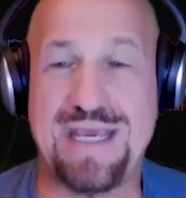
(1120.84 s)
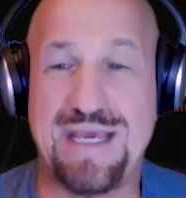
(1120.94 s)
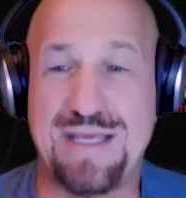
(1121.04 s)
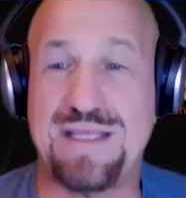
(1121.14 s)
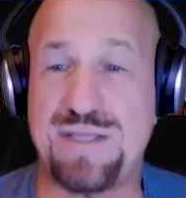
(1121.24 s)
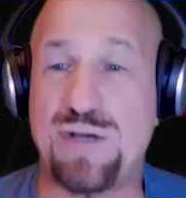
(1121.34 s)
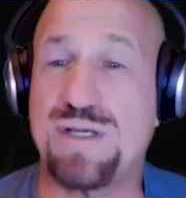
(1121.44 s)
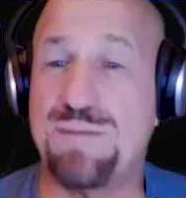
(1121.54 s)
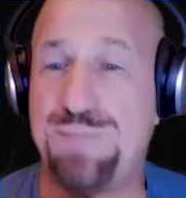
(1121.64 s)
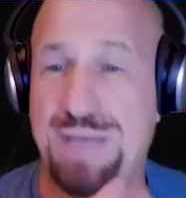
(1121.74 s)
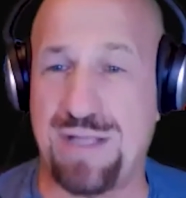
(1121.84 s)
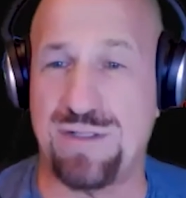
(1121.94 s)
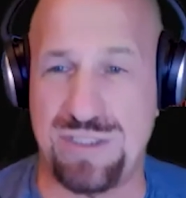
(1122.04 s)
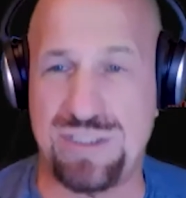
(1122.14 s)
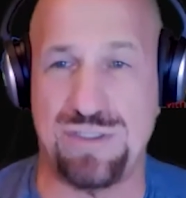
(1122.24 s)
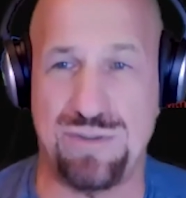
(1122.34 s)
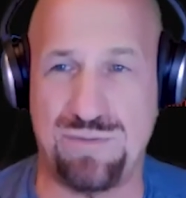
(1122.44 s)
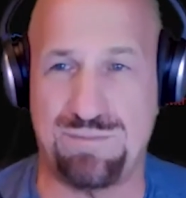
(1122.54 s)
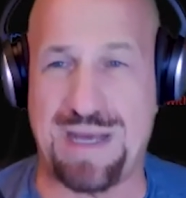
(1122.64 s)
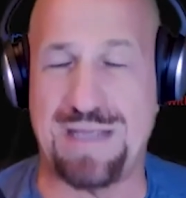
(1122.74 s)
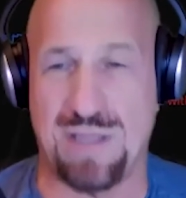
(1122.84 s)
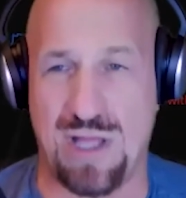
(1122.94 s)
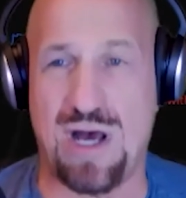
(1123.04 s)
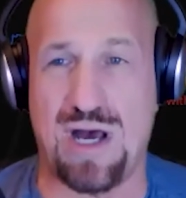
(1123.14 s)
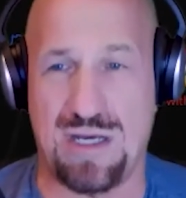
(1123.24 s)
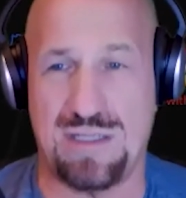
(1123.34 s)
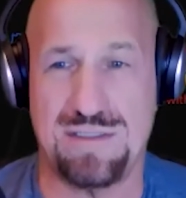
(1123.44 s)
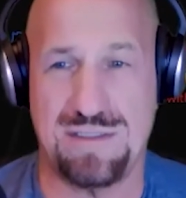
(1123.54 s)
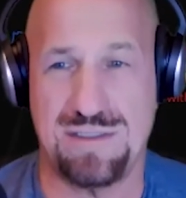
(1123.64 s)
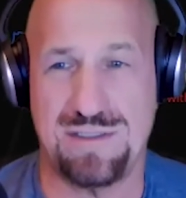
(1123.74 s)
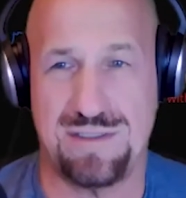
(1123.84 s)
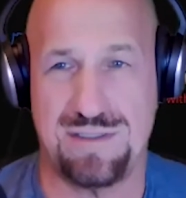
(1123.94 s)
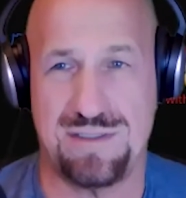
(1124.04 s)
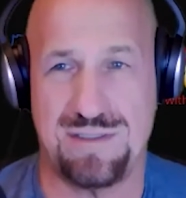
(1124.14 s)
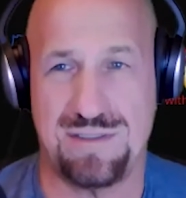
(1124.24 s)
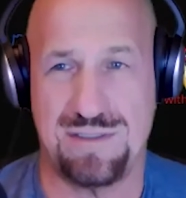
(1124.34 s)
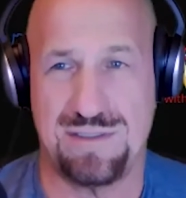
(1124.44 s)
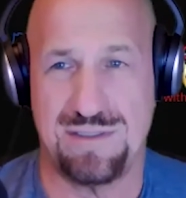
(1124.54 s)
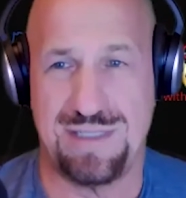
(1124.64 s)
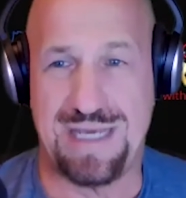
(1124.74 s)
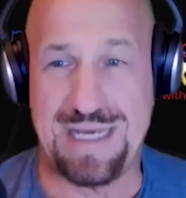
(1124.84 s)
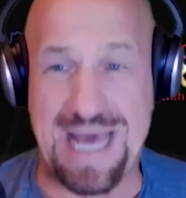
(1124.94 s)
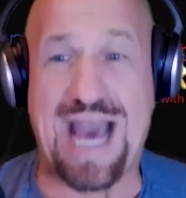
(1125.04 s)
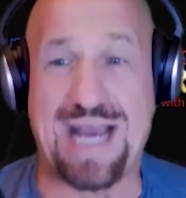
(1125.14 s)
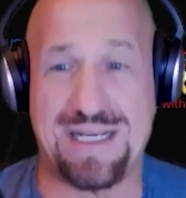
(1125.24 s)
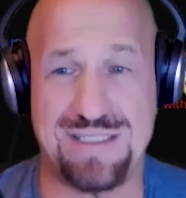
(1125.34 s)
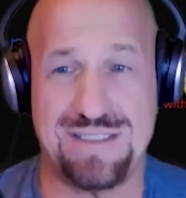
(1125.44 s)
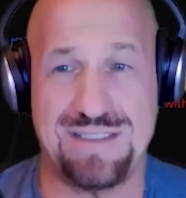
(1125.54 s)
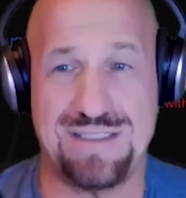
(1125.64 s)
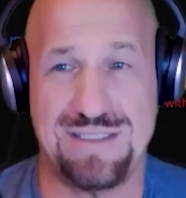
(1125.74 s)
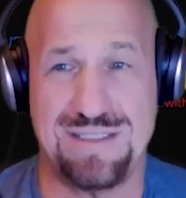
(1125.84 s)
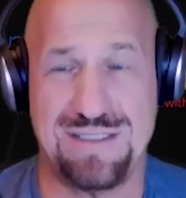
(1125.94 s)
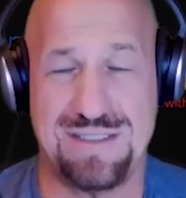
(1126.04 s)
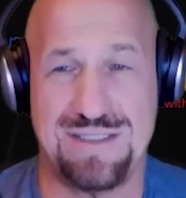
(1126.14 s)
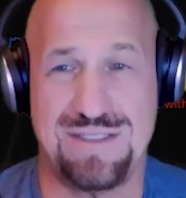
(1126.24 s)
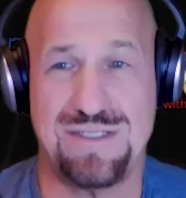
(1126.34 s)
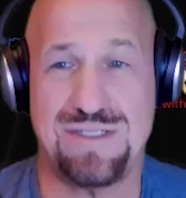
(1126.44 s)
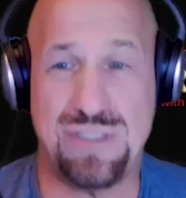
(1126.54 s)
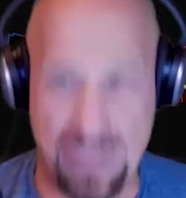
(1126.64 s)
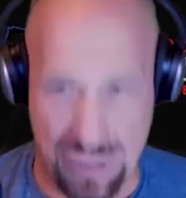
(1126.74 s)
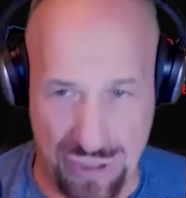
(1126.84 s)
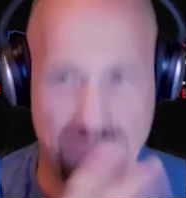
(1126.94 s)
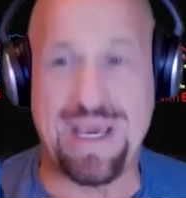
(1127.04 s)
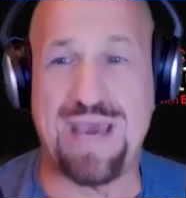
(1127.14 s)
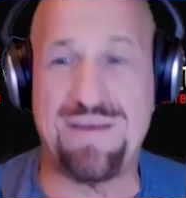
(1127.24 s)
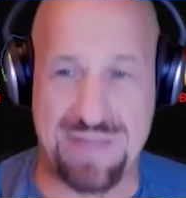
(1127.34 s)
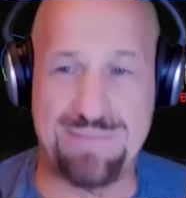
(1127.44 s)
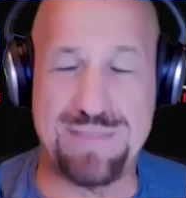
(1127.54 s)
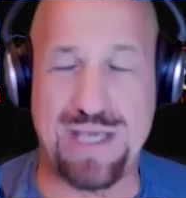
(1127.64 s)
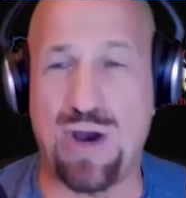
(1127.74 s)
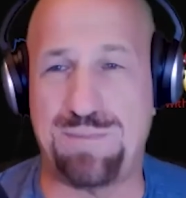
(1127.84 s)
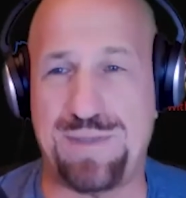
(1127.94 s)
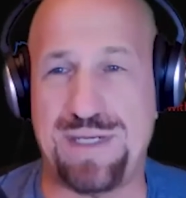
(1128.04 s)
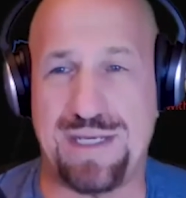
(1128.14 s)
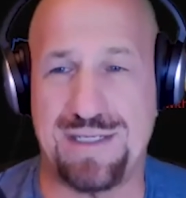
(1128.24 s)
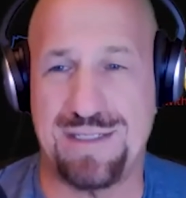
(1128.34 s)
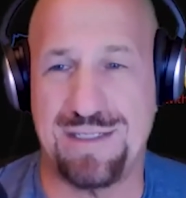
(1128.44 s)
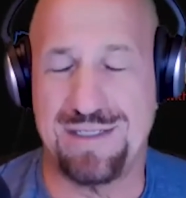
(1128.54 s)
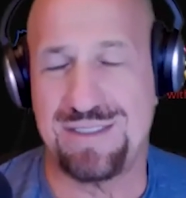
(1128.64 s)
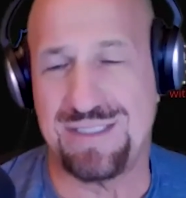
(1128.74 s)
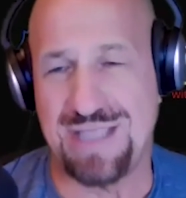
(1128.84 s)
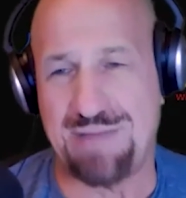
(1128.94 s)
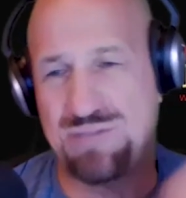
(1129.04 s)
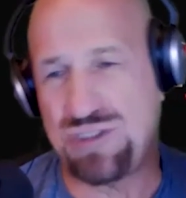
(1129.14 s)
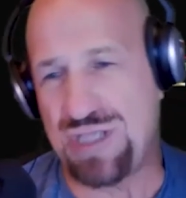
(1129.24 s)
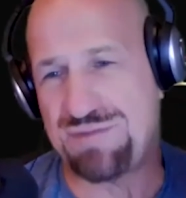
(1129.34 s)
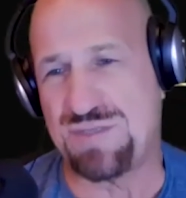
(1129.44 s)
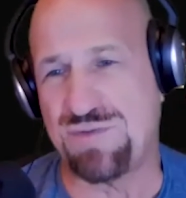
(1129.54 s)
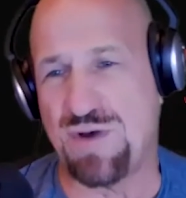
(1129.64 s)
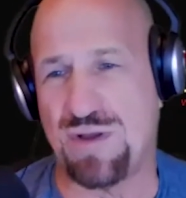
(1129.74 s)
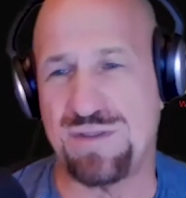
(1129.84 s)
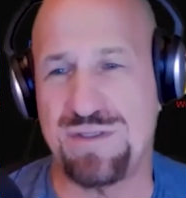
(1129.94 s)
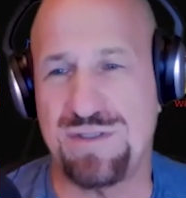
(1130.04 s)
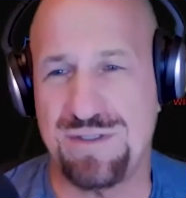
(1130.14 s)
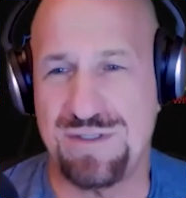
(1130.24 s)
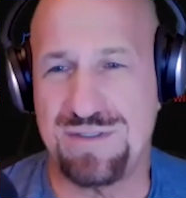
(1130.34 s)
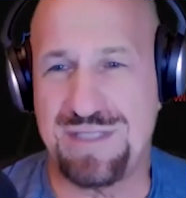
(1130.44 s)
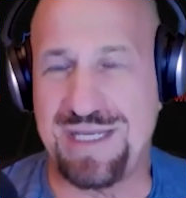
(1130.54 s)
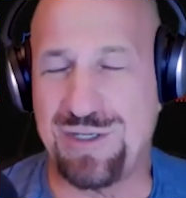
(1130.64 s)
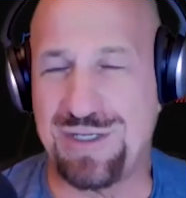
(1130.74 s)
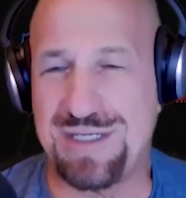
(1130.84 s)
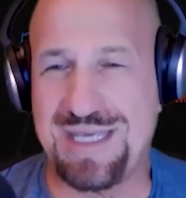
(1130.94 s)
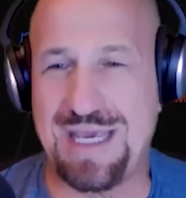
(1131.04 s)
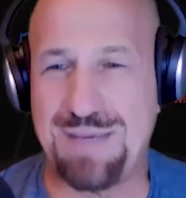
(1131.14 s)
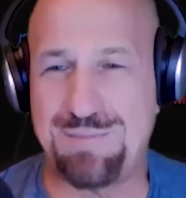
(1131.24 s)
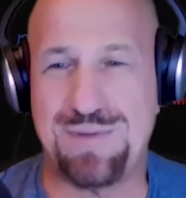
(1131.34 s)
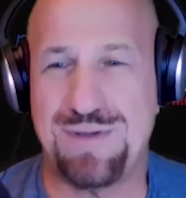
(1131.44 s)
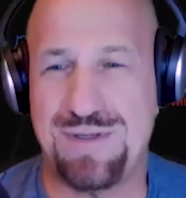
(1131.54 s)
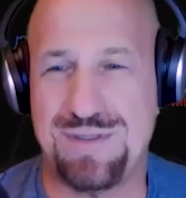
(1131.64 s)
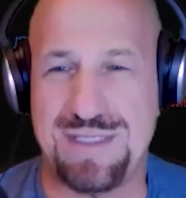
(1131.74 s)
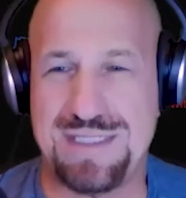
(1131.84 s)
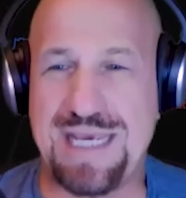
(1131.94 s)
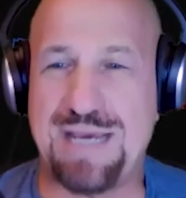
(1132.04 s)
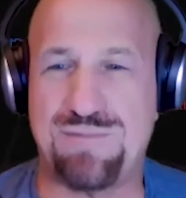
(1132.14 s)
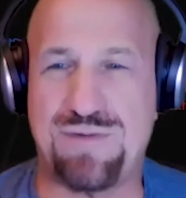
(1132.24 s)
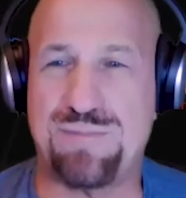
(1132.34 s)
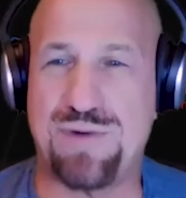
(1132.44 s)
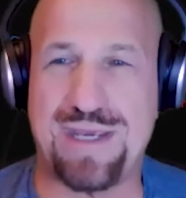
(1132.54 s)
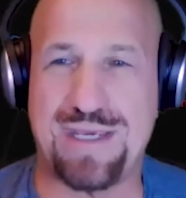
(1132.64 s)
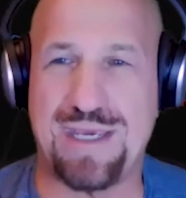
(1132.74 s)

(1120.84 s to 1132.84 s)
they're compelled to by law enact. You gave them the opening. It's not Jeff's fault that he couldn't keep the dam from breaking.